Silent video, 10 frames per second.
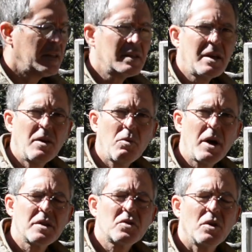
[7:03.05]
This kind of
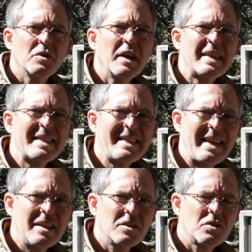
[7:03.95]
rock is called
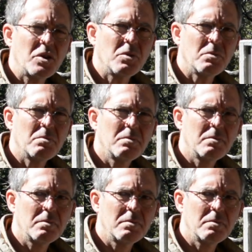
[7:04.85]
sandstone.